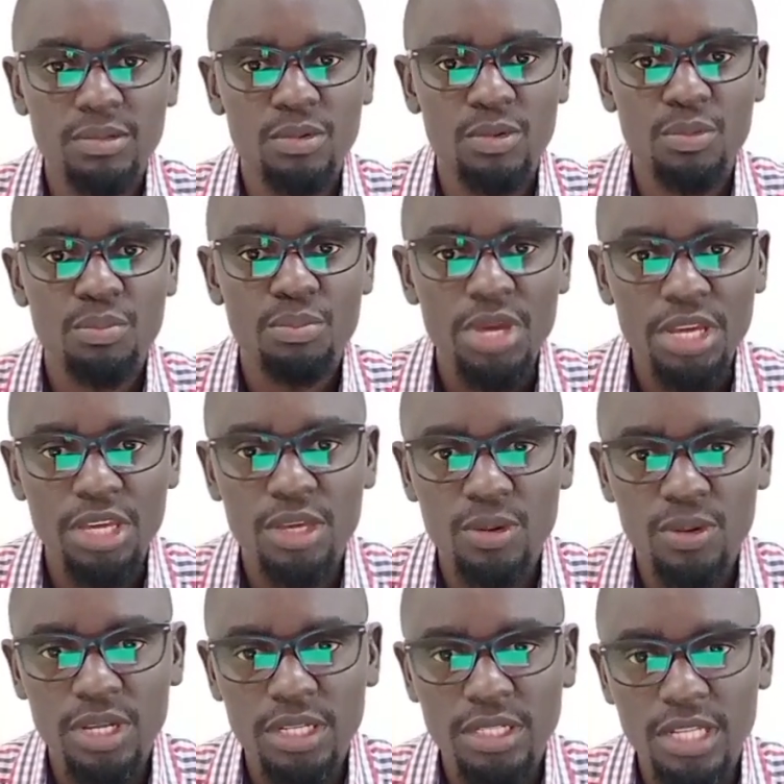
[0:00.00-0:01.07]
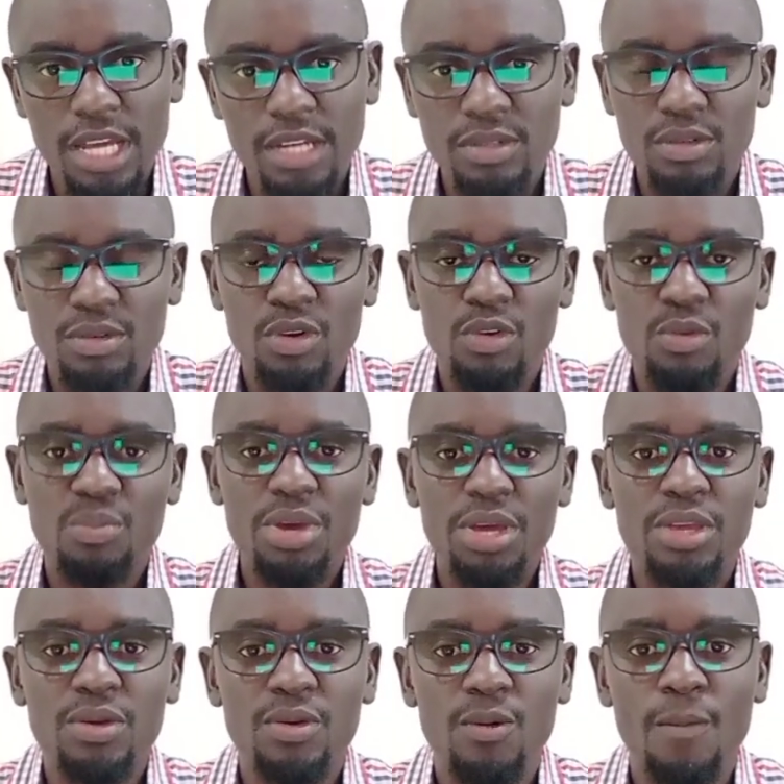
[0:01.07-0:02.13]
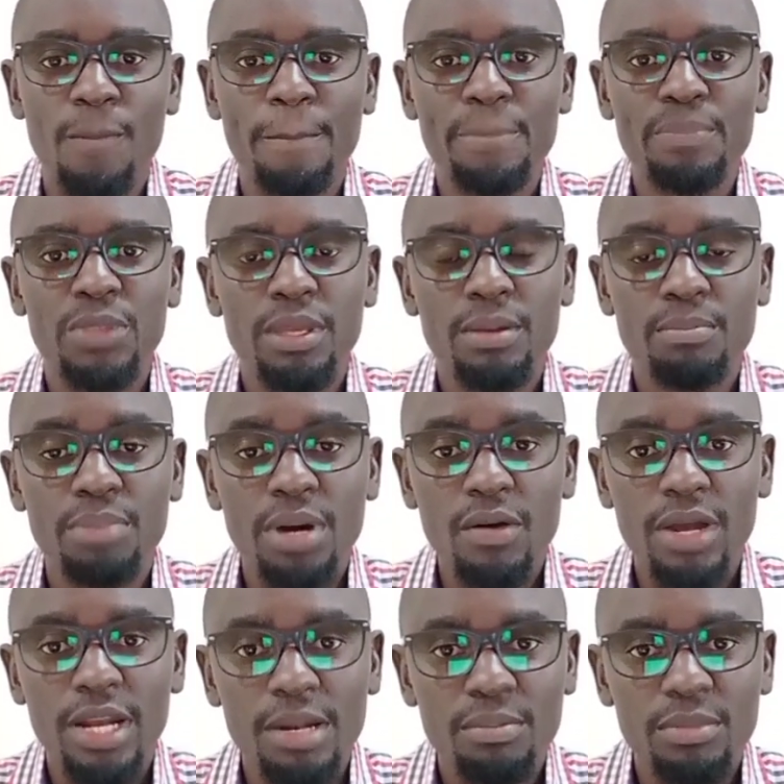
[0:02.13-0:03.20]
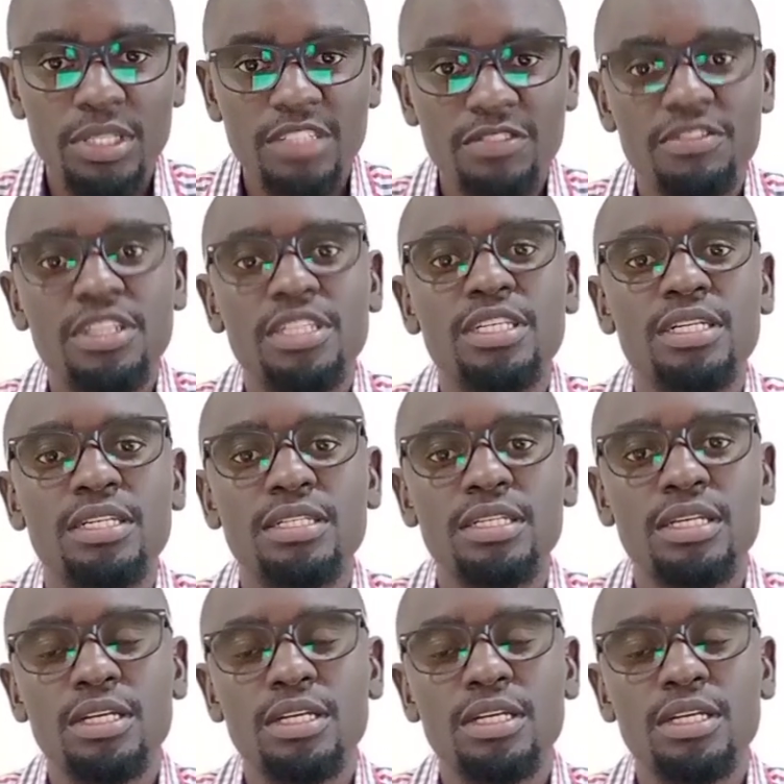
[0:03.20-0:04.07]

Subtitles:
will make you entitled, or will make you empowered and motivated